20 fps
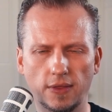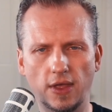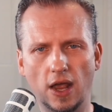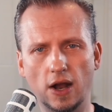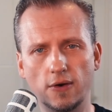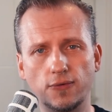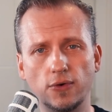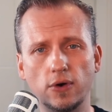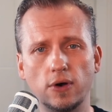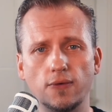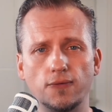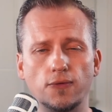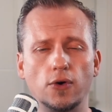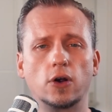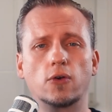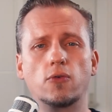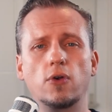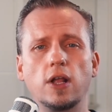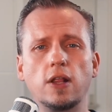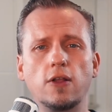Therefore,
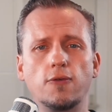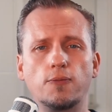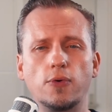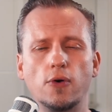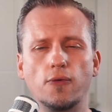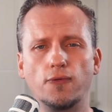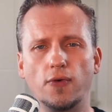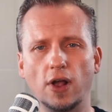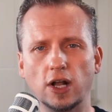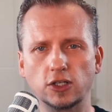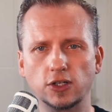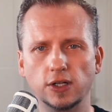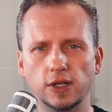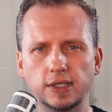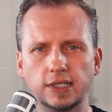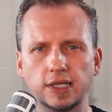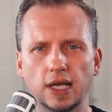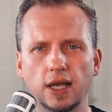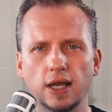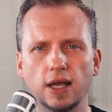for creative
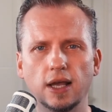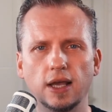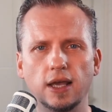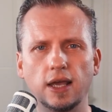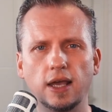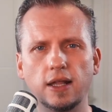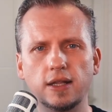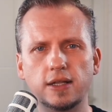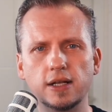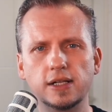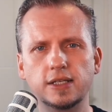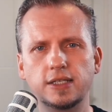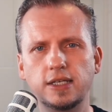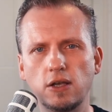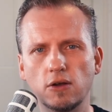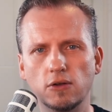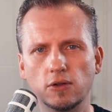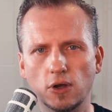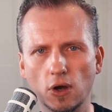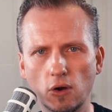professionals, Intel
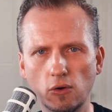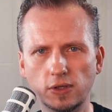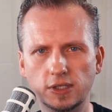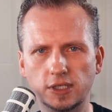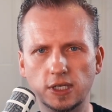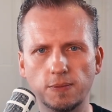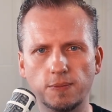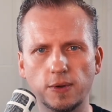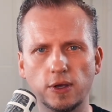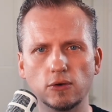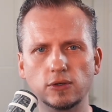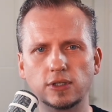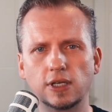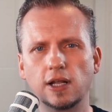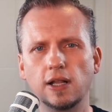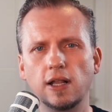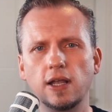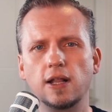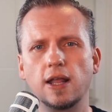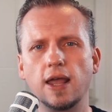Xeon Gold
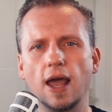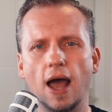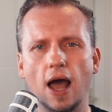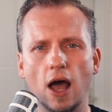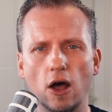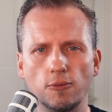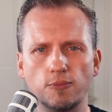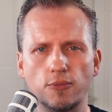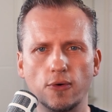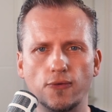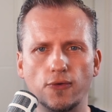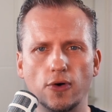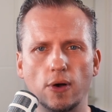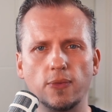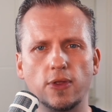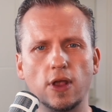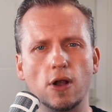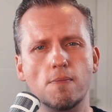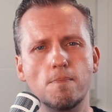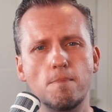CPUs clearly
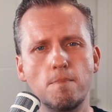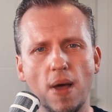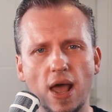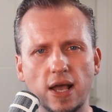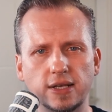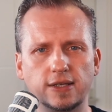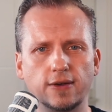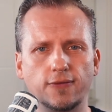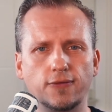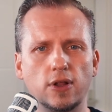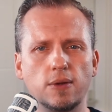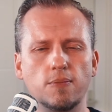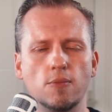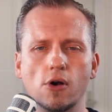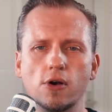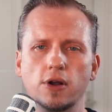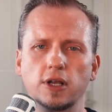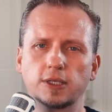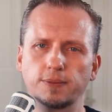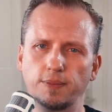outperform their massively
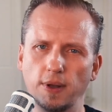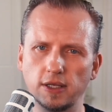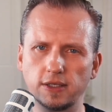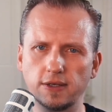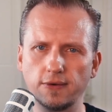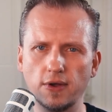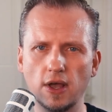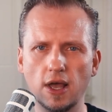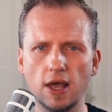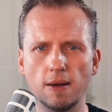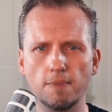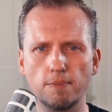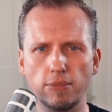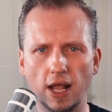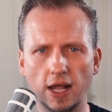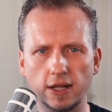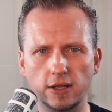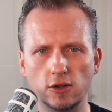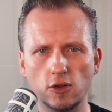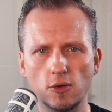more expensive
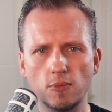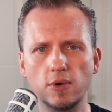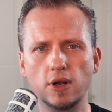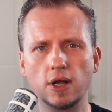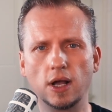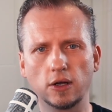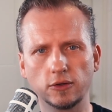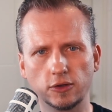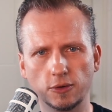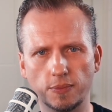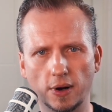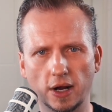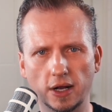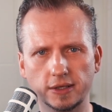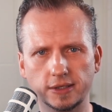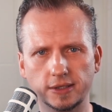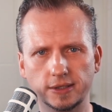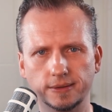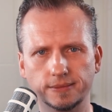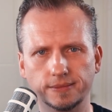Platinum
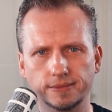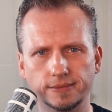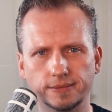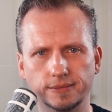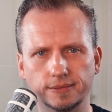counterparts.